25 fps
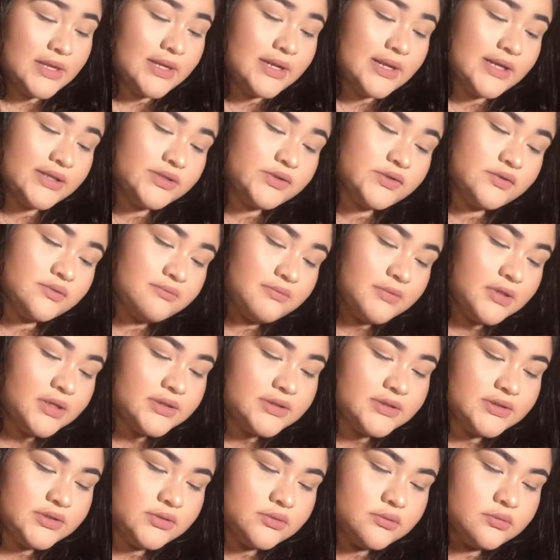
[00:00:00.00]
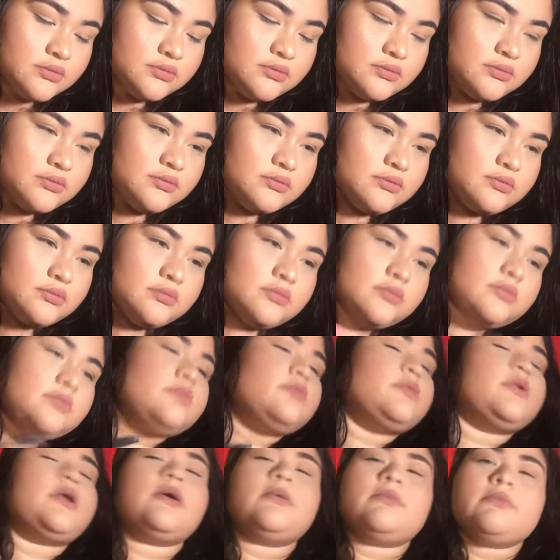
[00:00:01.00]
I do mix,
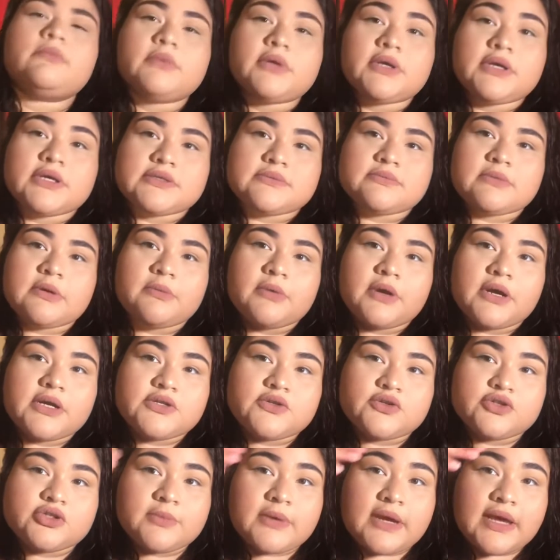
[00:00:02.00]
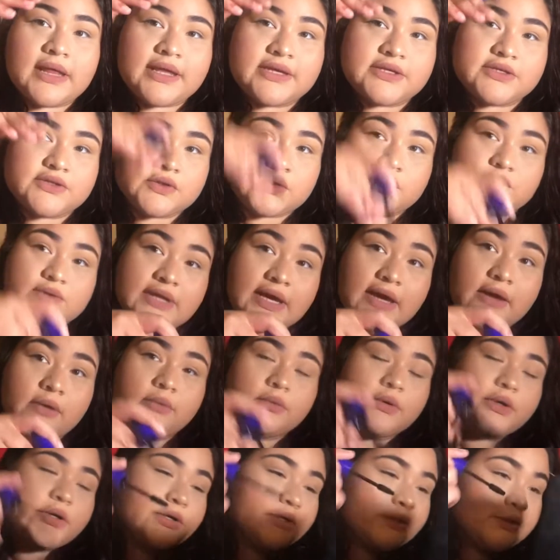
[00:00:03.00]
because remember I told you my eyelashes go
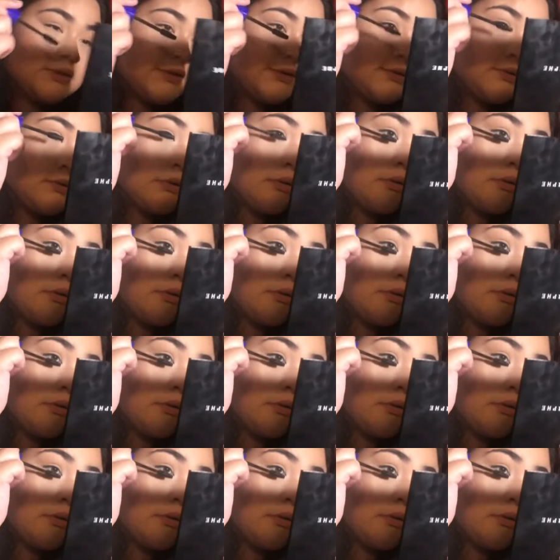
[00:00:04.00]
downwards.